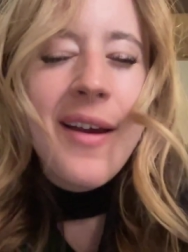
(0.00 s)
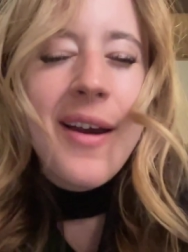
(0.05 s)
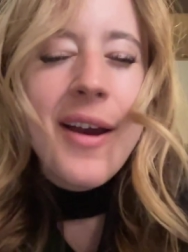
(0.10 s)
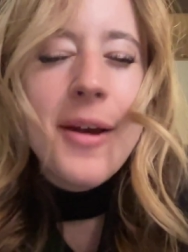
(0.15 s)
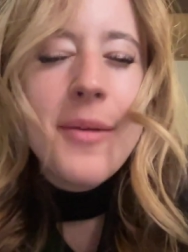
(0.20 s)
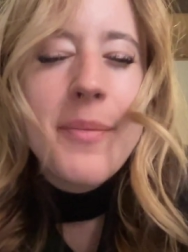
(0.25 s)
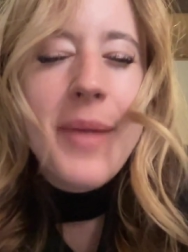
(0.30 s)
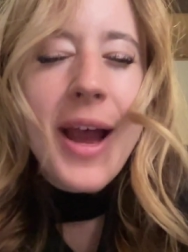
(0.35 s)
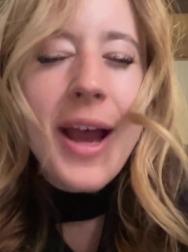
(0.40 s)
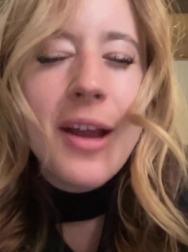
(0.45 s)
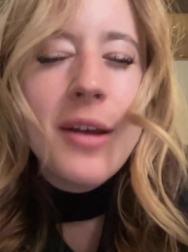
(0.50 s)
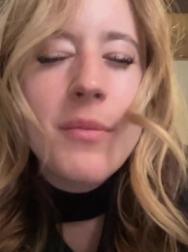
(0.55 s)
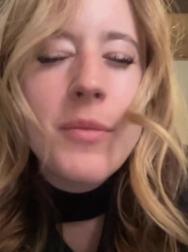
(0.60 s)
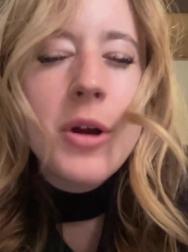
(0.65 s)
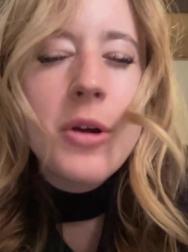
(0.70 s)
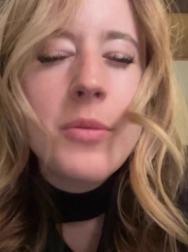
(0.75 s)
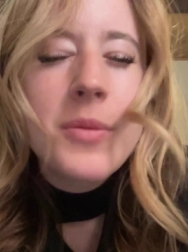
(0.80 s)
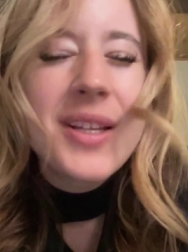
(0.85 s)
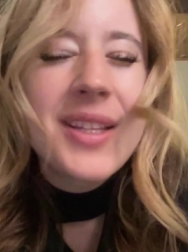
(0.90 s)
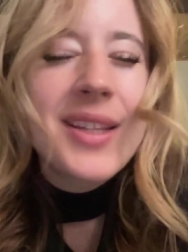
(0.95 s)
a bad
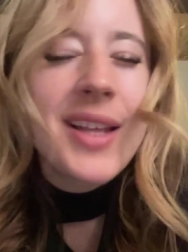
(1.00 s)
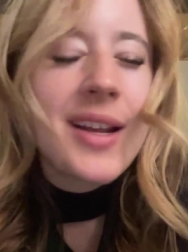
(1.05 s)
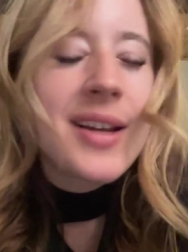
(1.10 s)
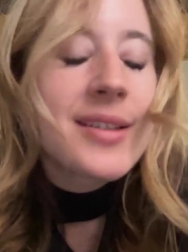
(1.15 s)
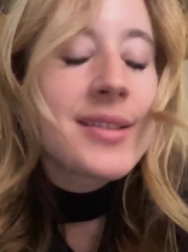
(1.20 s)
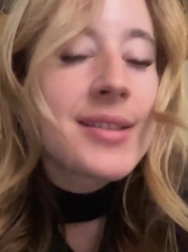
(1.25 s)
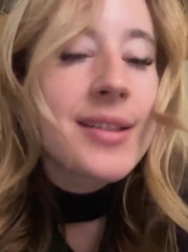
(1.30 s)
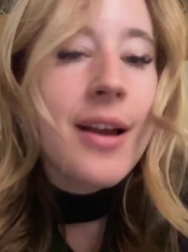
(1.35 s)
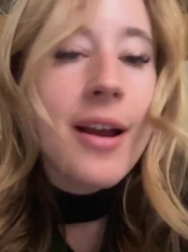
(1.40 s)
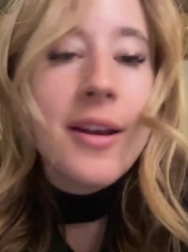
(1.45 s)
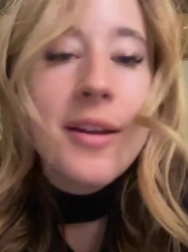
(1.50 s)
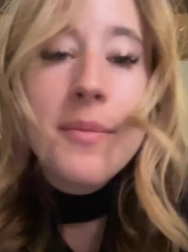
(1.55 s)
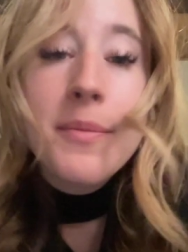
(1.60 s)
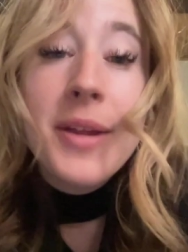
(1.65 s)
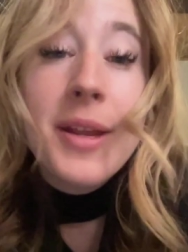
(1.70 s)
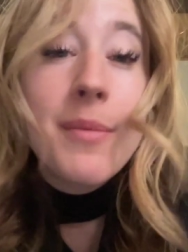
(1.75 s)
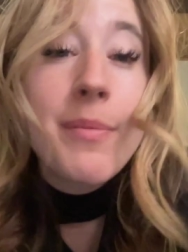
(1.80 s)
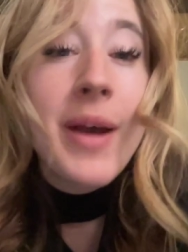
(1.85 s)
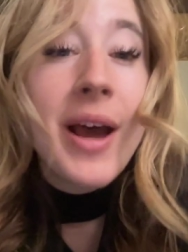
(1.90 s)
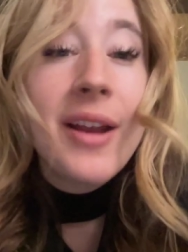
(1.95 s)
moment that it's going to
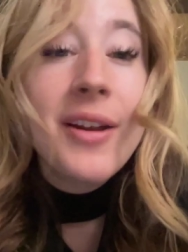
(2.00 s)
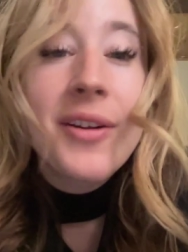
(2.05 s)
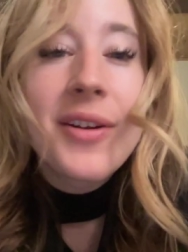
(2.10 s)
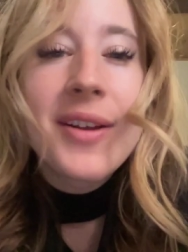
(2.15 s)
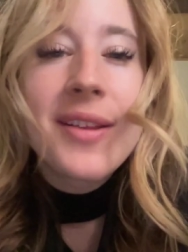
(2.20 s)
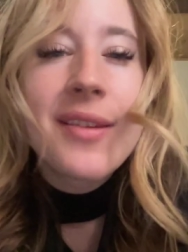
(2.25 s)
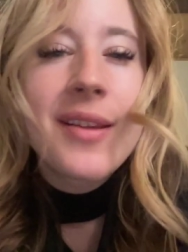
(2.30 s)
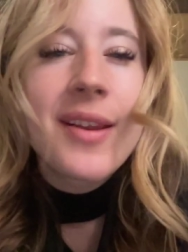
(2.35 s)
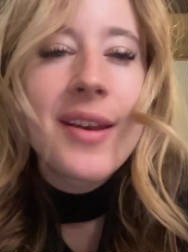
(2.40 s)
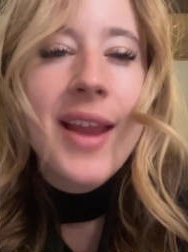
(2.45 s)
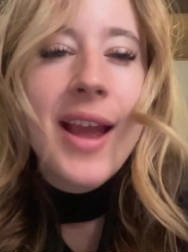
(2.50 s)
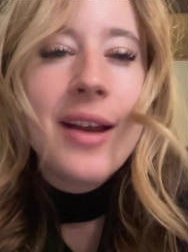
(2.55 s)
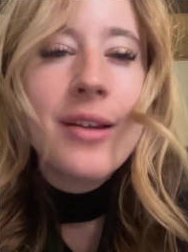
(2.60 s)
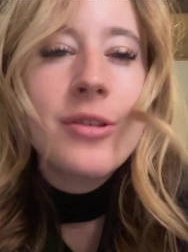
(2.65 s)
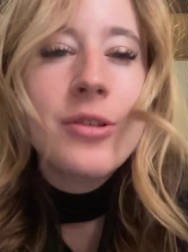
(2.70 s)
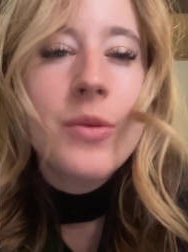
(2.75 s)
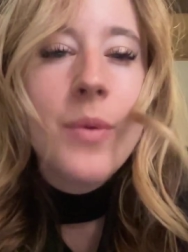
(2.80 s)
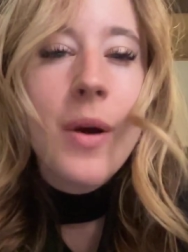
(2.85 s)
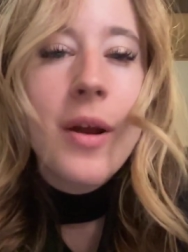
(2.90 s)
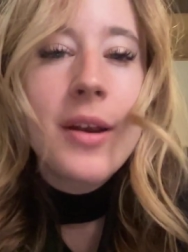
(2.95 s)
be better in the
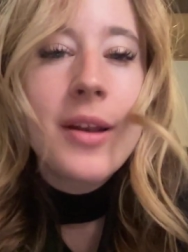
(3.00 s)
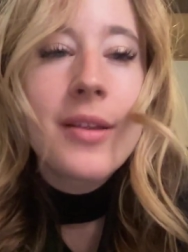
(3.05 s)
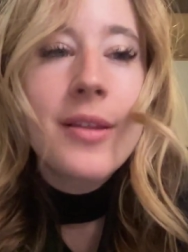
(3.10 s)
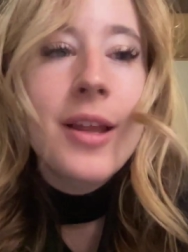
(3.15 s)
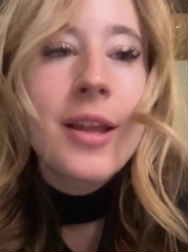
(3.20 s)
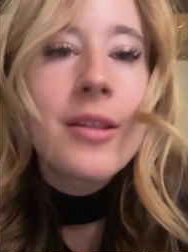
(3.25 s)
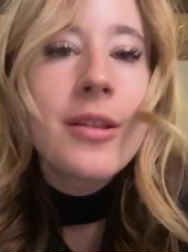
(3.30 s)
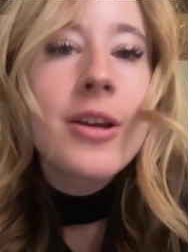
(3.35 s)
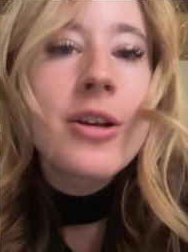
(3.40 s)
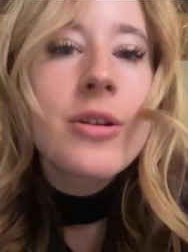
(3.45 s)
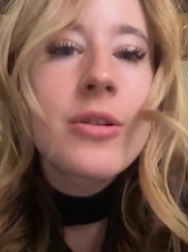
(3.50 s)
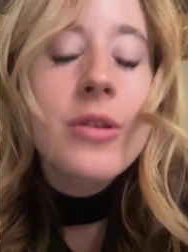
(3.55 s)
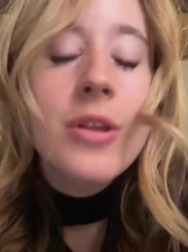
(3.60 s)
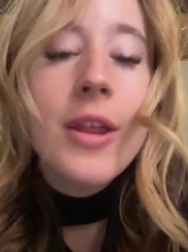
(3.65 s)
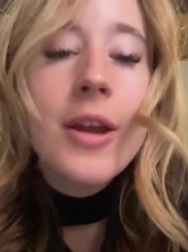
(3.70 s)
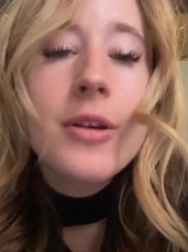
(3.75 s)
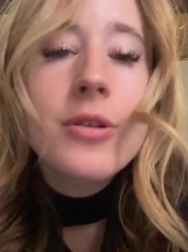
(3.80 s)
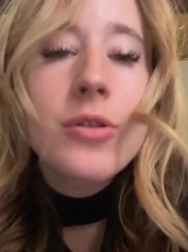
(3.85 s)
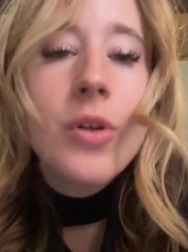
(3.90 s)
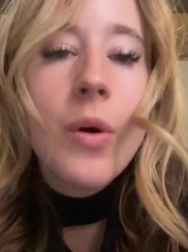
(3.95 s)
next one and then there
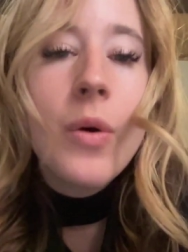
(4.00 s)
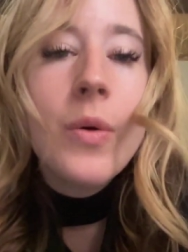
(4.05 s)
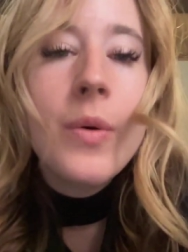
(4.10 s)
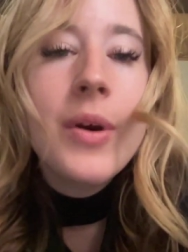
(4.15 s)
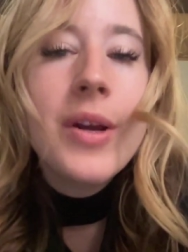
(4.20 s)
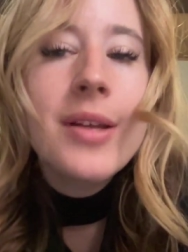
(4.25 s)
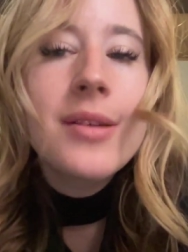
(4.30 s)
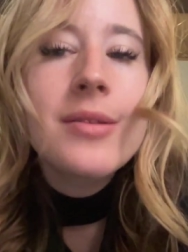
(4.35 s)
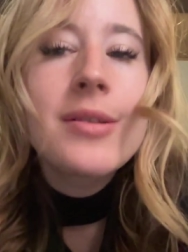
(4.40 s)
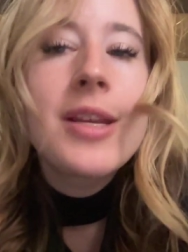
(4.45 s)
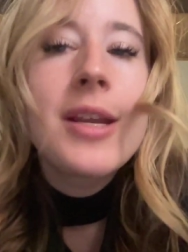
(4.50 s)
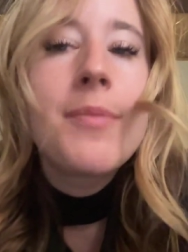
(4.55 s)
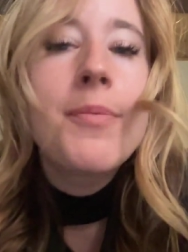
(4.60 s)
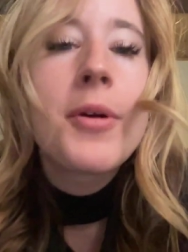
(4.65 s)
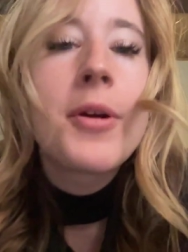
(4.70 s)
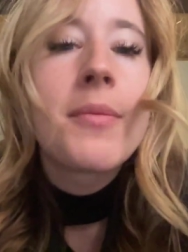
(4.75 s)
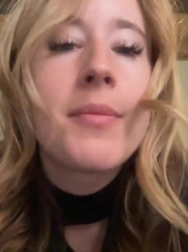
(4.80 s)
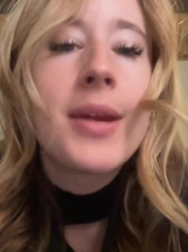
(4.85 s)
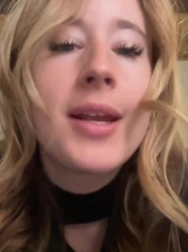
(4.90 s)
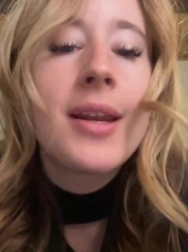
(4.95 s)
there's always
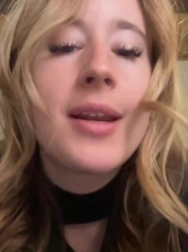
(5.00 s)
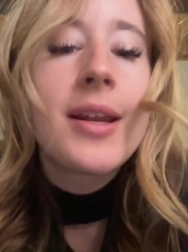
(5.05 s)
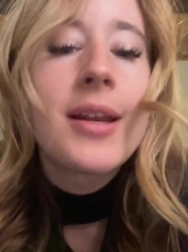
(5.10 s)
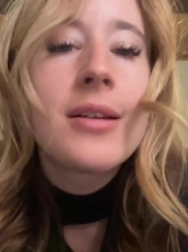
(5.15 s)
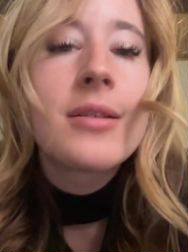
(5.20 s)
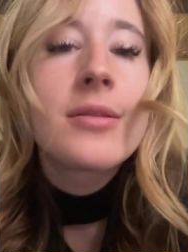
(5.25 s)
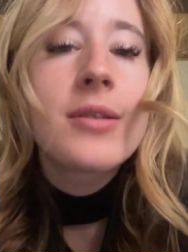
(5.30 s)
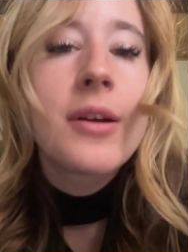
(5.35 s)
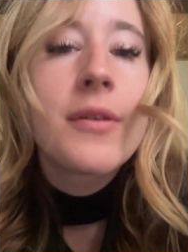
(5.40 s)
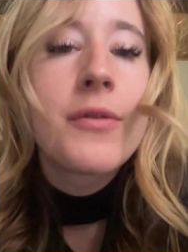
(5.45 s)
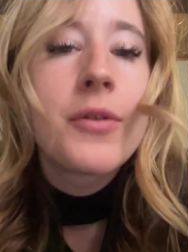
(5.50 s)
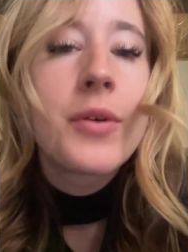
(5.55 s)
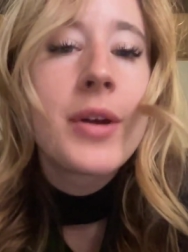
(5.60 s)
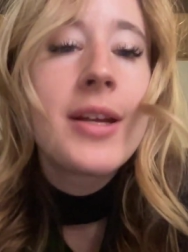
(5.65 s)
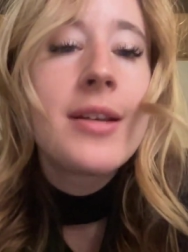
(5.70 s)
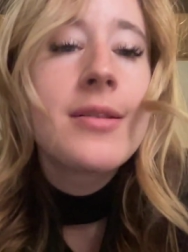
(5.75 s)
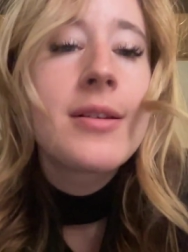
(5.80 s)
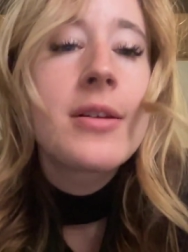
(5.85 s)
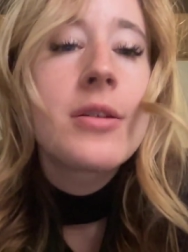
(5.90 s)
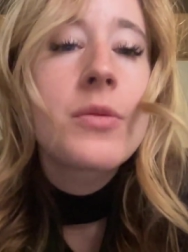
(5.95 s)
deeper meanings of
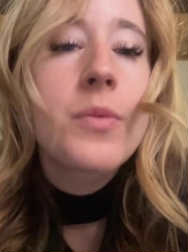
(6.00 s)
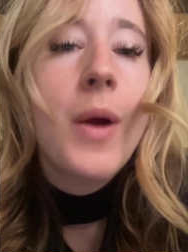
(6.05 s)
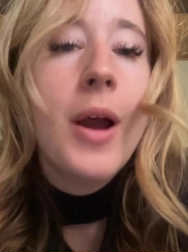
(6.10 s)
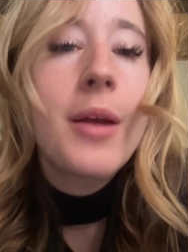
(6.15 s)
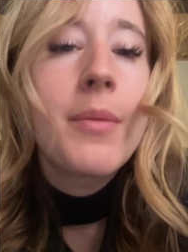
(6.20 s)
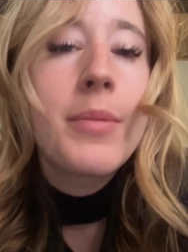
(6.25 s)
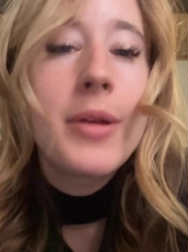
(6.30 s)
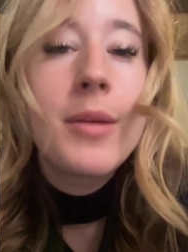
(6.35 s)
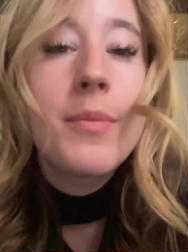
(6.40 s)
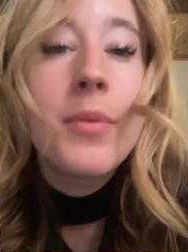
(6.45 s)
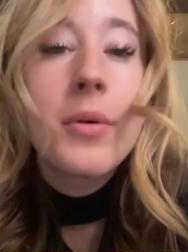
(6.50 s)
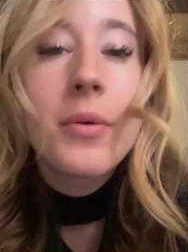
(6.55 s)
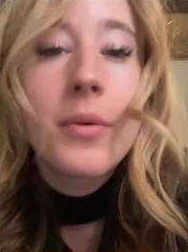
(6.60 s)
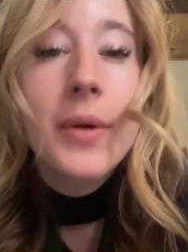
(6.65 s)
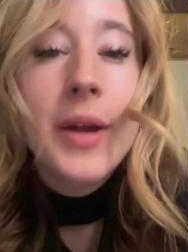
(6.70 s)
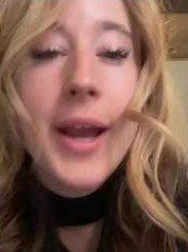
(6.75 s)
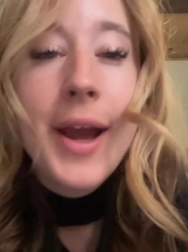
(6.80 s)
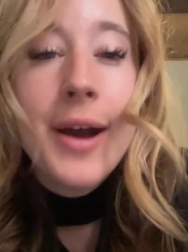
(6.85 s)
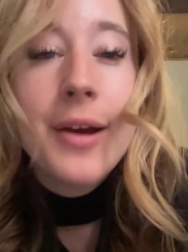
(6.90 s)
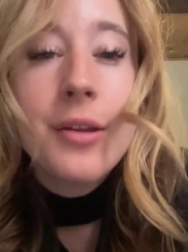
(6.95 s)
reasons why people
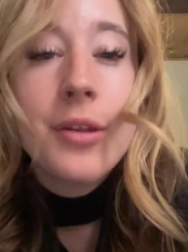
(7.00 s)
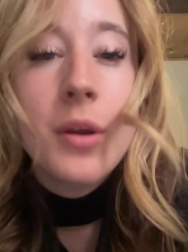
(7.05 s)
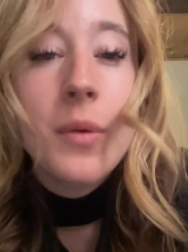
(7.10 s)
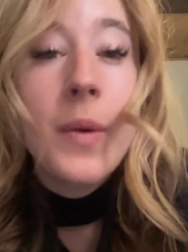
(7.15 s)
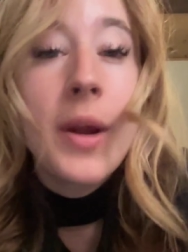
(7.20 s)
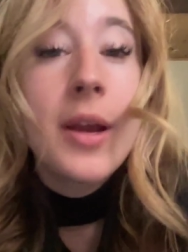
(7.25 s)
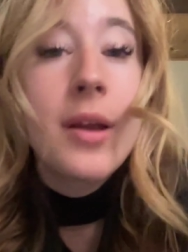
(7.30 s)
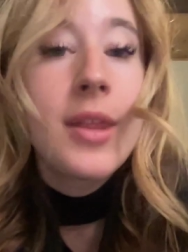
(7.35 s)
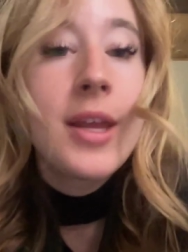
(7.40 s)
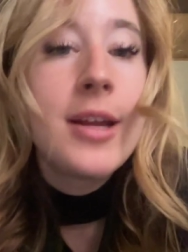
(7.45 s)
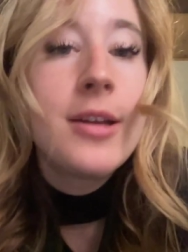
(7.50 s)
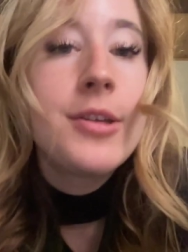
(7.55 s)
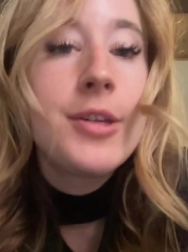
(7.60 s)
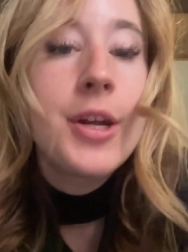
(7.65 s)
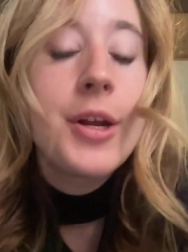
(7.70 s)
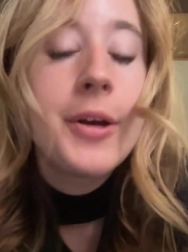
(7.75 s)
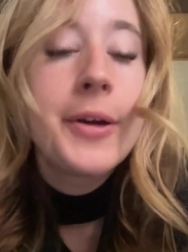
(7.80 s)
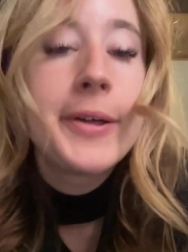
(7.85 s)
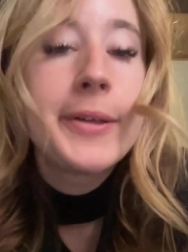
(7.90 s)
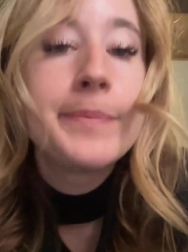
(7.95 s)
react the way they
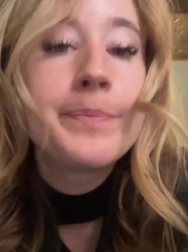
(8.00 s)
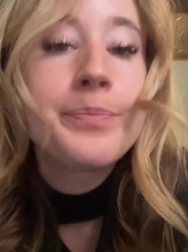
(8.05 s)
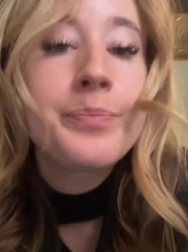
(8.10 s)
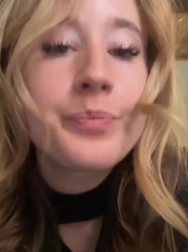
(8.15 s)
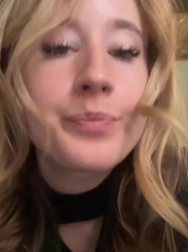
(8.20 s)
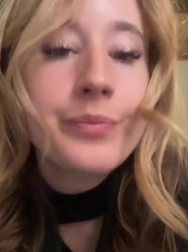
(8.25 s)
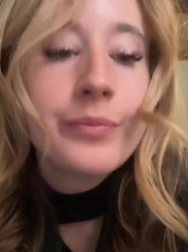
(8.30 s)
do and